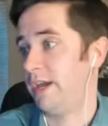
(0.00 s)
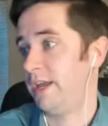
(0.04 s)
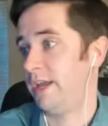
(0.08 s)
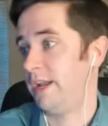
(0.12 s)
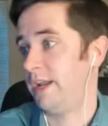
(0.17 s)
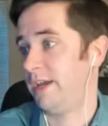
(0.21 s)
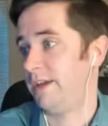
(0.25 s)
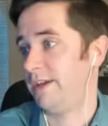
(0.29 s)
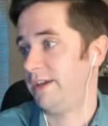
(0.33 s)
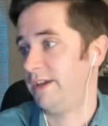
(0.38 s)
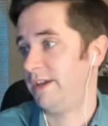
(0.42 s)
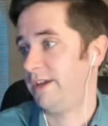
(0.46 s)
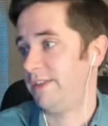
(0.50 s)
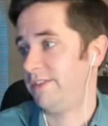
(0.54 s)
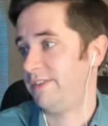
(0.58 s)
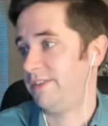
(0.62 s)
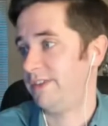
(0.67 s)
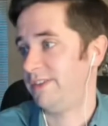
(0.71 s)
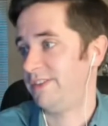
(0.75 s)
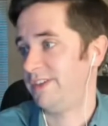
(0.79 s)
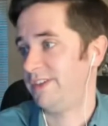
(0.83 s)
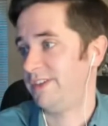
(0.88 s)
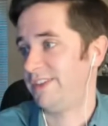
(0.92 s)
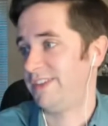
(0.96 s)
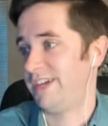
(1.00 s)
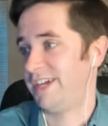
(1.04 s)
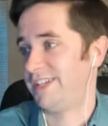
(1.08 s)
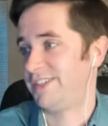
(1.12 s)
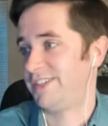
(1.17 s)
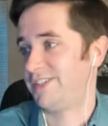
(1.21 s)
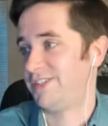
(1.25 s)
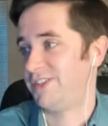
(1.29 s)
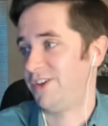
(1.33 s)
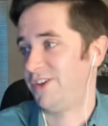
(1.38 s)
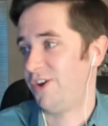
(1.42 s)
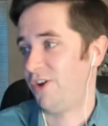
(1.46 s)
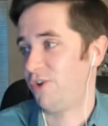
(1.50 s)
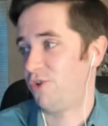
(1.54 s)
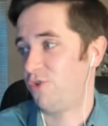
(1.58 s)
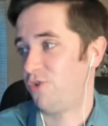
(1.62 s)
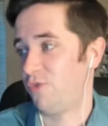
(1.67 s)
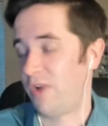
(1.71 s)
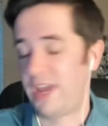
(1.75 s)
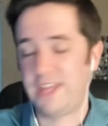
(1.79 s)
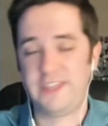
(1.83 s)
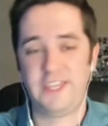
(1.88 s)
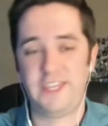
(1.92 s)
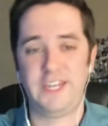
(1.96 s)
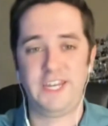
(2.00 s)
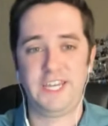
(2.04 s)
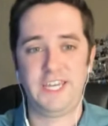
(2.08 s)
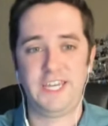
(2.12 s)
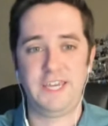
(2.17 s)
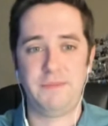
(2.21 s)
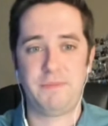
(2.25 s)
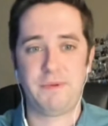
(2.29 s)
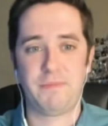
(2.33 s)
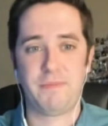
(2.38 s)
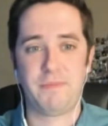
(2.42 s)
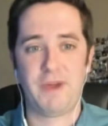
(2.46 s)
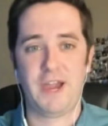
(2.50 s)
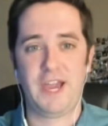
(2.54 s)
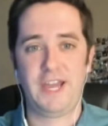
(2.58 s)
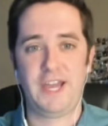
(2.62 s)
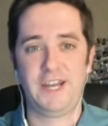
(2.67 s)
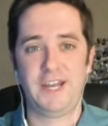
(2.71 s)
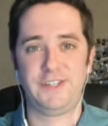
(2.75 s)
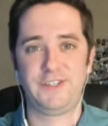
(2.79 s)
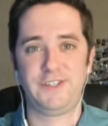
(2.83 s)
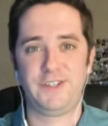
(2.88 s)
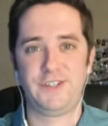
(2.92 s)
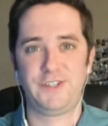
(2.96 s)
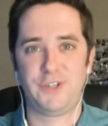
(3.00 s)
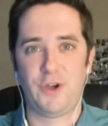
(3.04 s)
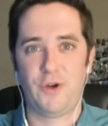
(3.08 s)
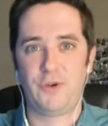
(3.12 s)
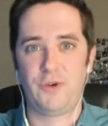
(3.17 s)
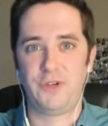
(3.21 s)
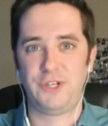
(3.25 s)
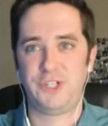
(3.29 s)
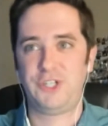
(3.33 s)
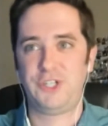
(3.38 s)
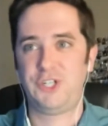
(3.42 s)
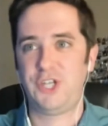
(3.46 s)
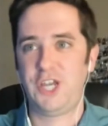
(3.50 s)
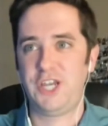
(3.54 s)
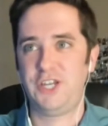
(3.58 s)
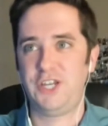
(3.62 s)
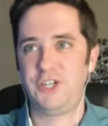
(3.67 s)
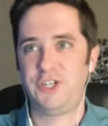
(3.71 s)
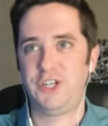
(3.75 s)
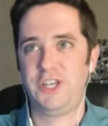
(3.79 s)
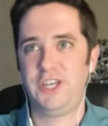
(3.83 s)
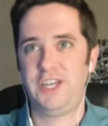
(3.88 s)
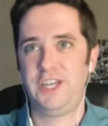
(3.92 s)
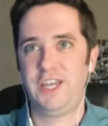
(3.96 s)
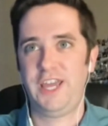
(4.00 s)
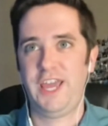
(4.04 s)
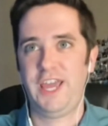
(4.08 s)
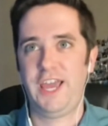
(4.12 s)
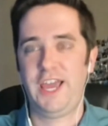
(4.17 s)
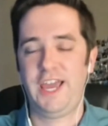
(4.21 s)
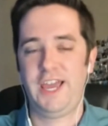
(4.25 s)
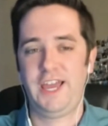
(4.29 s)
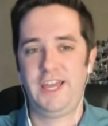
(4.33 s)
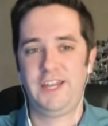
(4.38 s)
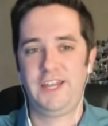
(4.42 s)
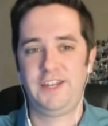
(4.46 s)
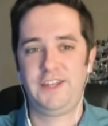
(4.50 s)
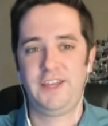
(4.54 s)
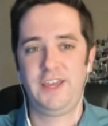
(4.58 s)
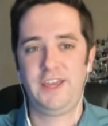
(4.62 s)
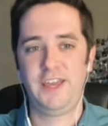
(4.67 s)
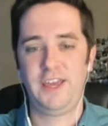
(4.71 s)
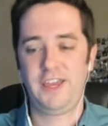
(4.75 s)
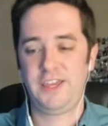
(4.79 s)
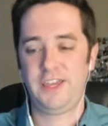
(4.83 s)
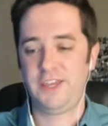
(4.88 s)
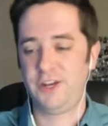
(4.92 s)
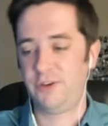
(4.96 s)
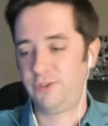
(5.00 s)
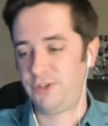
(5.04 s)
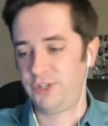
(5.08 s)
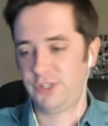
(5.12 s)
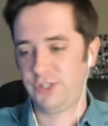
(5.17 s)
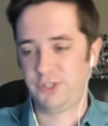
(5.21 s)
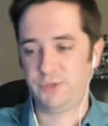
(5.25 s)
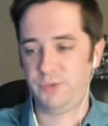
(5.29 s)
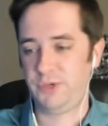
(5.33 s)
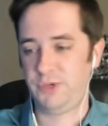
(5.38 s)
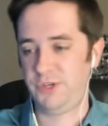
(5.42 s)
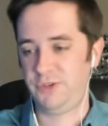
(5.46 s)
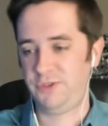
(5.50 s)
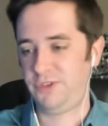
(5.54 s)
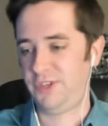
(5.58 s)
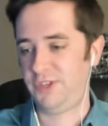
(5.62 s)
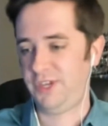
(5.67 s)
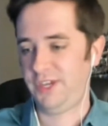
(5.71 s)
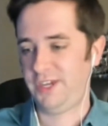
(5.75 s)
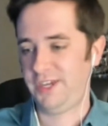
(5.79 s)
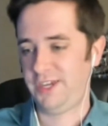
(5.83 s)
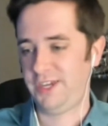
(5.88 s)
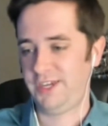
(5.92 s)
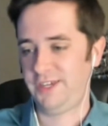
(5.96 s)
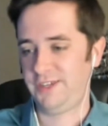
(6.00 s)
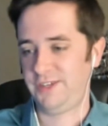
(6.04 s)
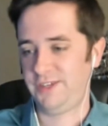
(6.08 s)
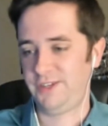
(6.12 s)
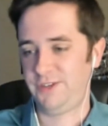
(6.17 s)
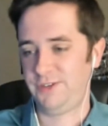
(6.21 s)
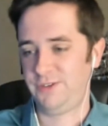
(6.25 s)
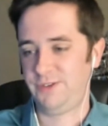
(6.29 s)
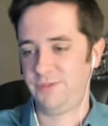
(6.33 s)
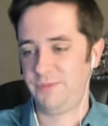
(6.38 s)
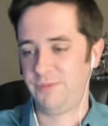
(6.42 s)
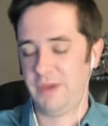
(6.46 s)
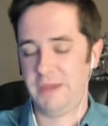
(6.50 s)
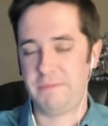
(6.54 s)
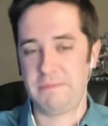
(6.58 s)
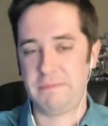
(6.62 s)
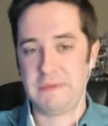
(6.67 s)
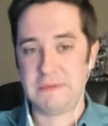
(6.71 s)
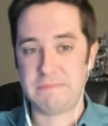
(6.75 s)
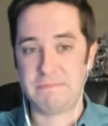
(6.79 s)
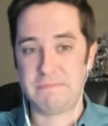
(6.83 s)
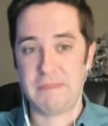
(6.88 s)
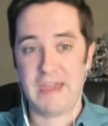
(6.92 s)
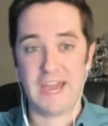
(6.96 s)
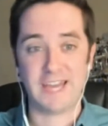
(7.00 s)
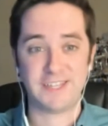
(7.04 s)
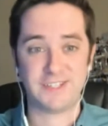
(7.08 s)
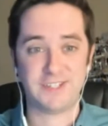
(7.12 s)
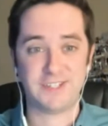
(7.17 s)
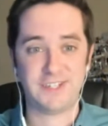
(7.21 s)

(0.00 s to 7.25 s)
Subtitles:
And I think that that's a great thing to keep in mind. It's always changing. And, just when you think you might be past